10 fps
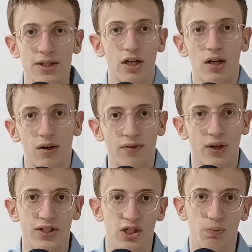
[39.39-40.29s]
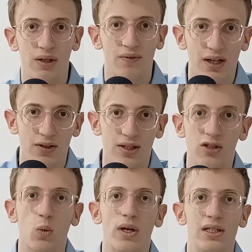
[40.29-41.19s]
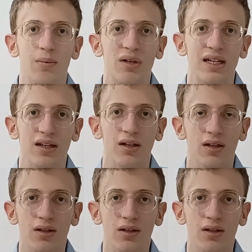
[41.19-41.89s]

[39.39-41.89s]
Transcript: at half that. It's been valued at $20 billion.